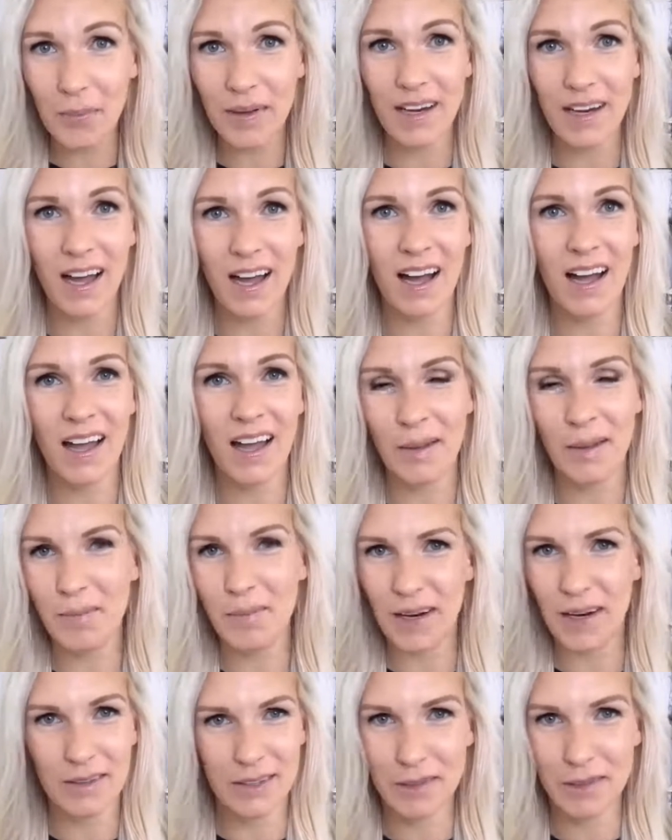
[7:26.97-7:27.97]
And I'm
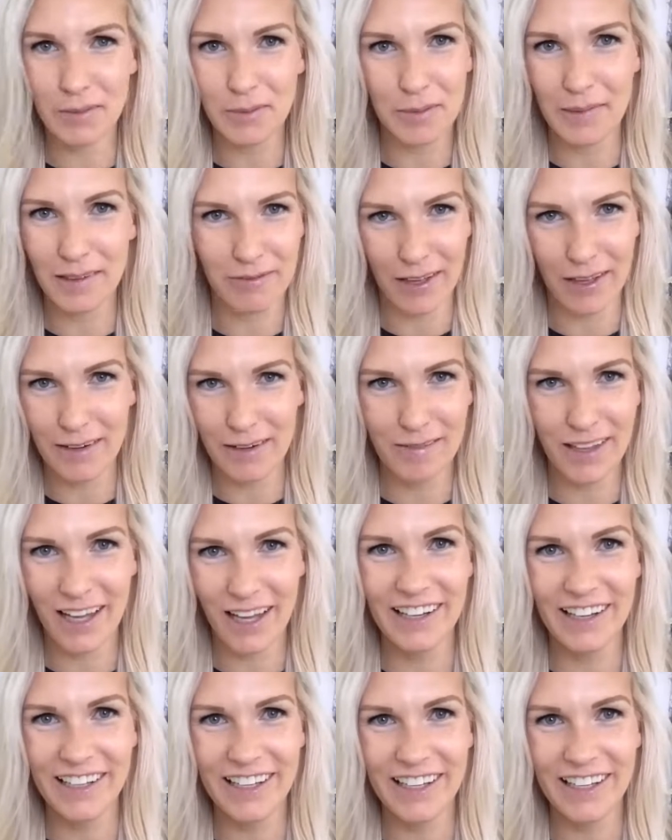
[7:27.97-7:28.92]
not a super big fan of that.